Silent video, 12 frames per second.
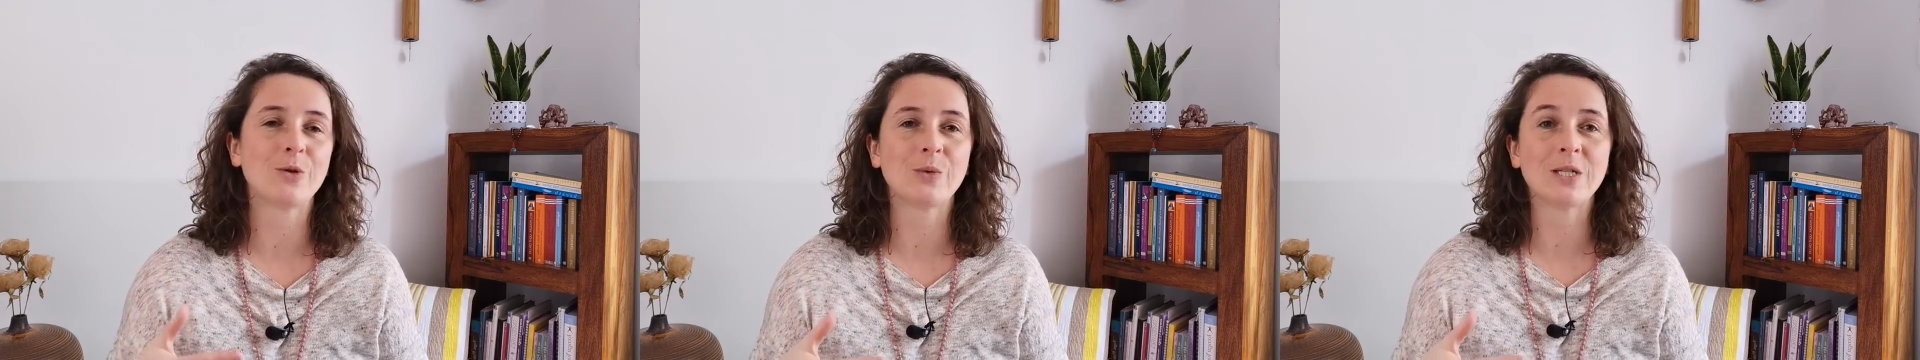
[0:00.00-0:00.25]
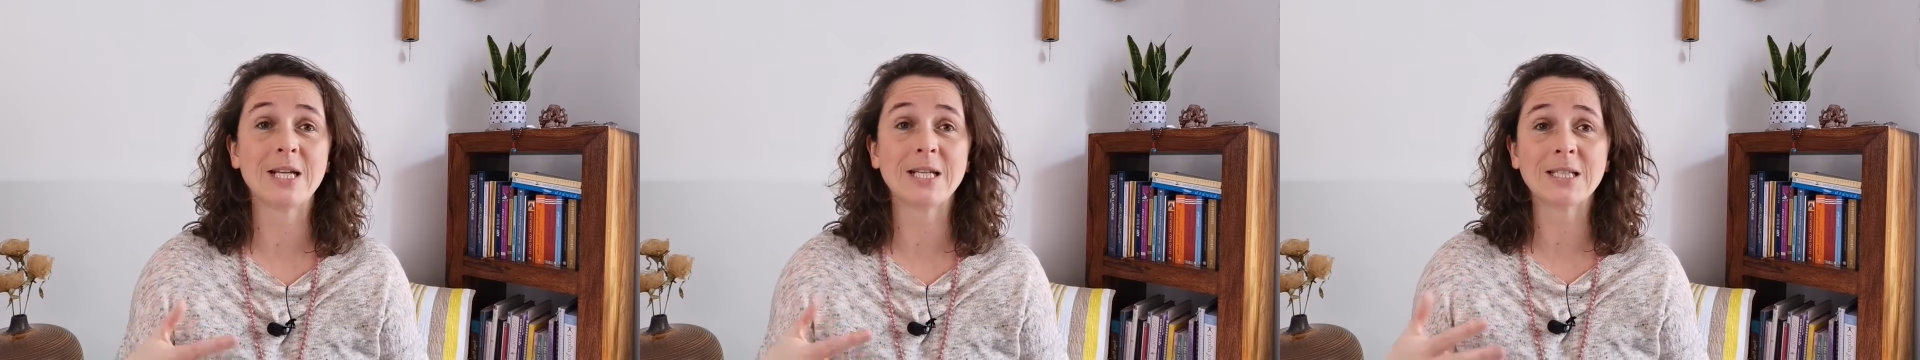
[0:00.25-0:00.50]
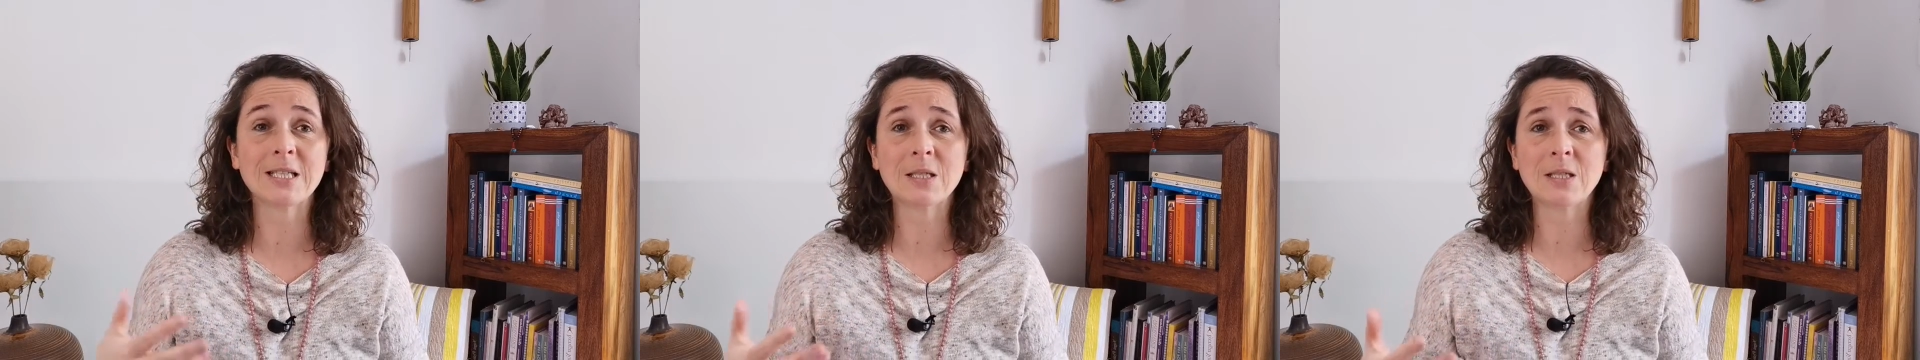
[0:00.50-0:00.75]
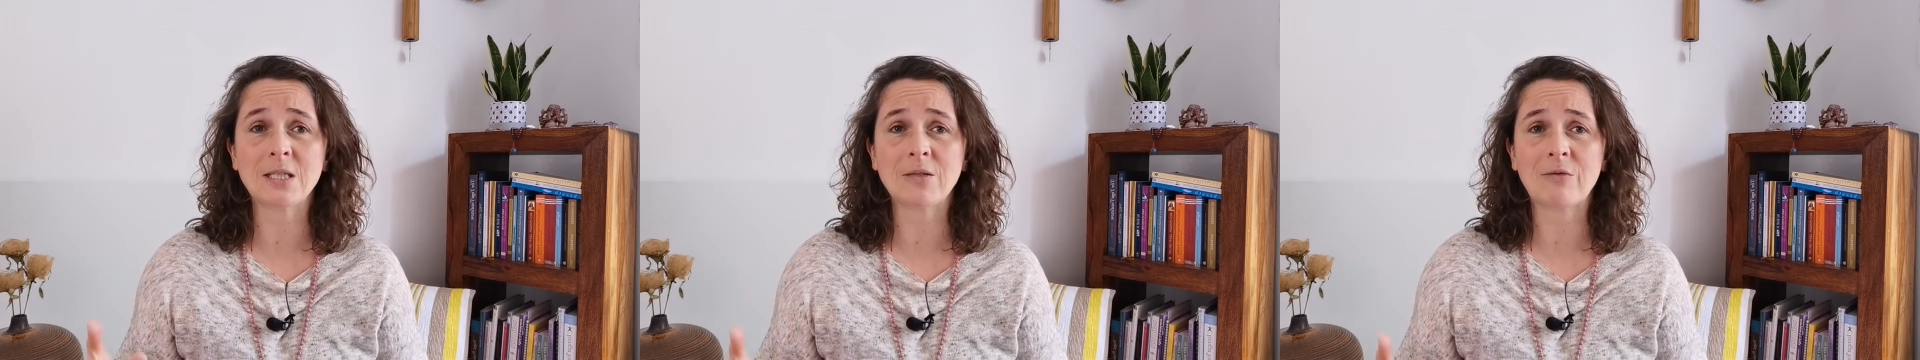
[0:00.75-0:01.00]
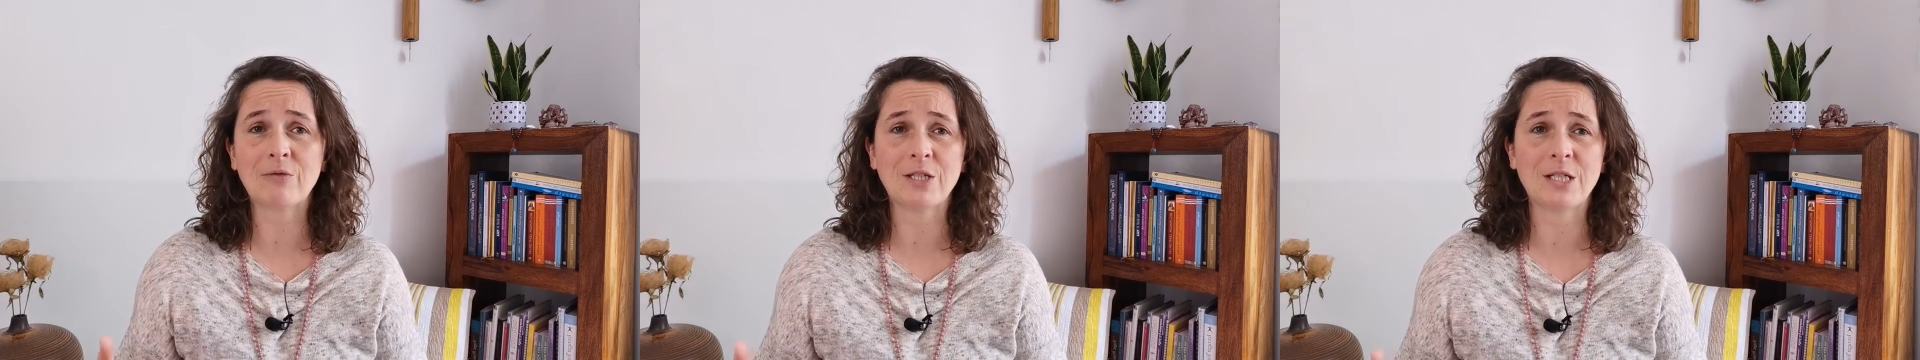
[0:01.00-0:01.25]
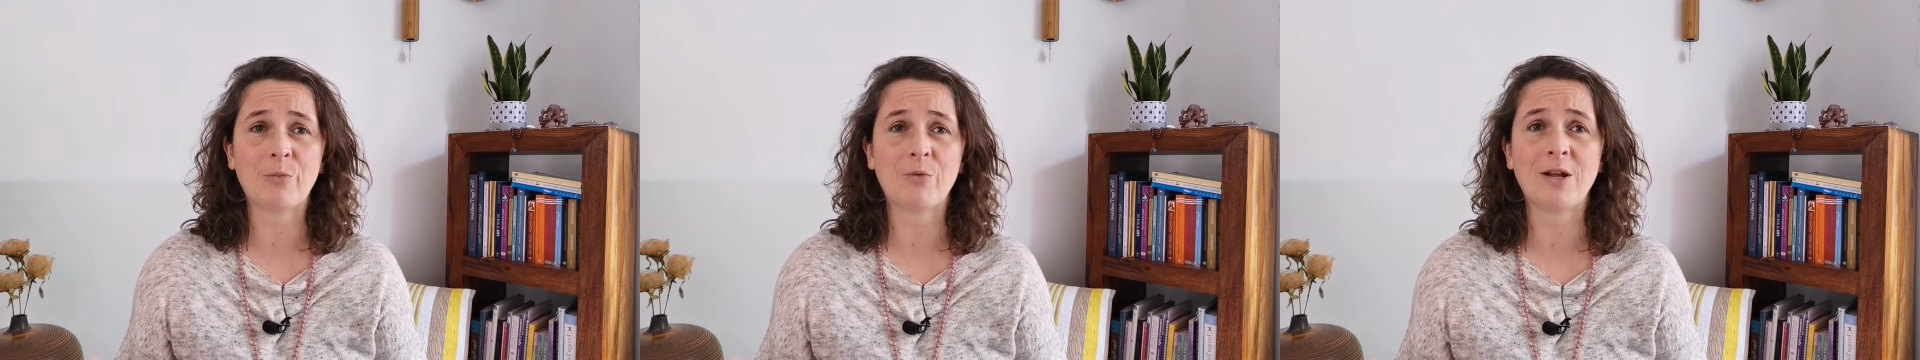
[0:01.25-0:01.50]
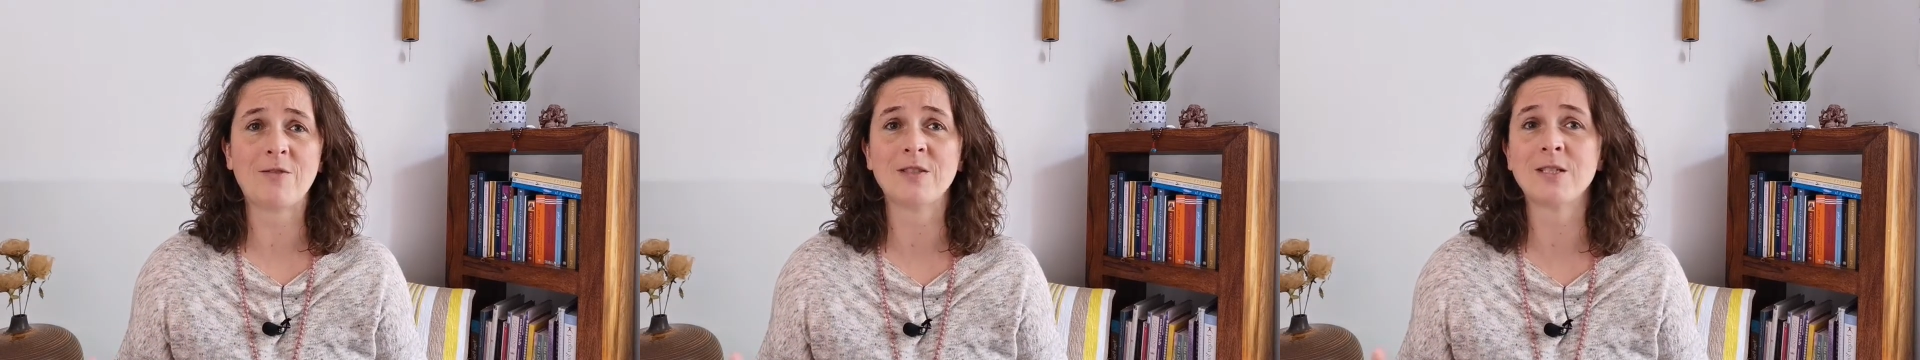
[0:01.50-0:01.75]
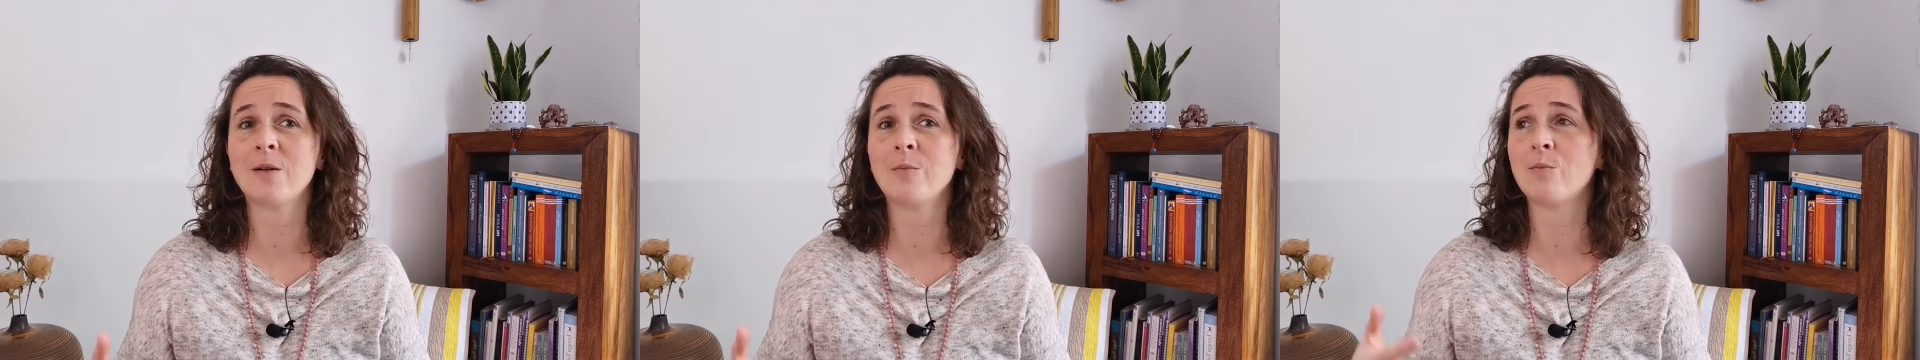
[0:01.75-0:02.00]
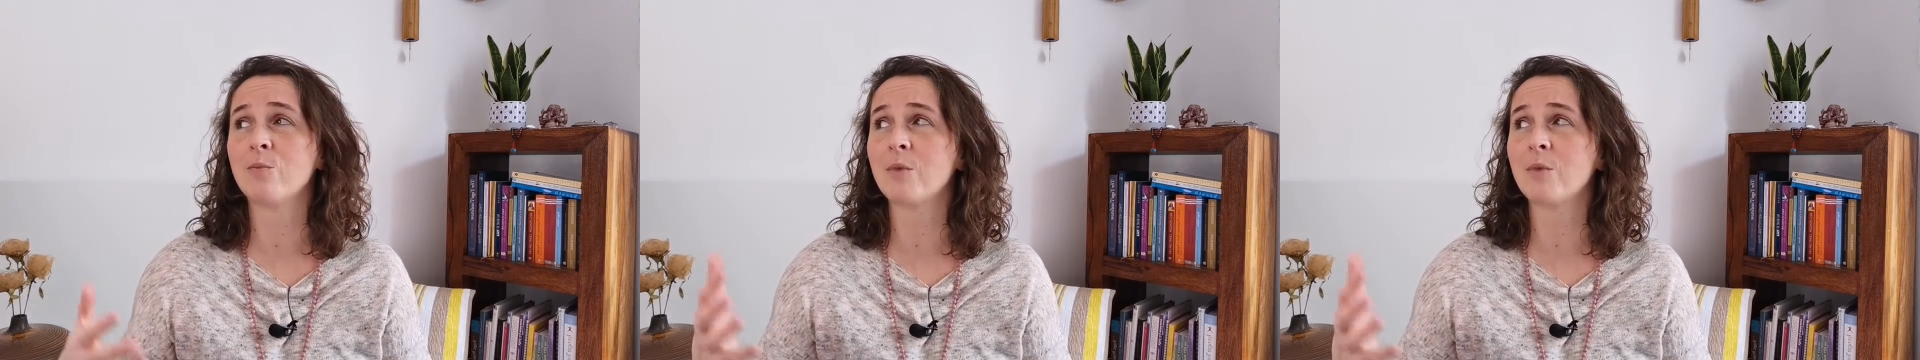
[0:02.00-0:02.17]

And we take these three deep breaths and I'm,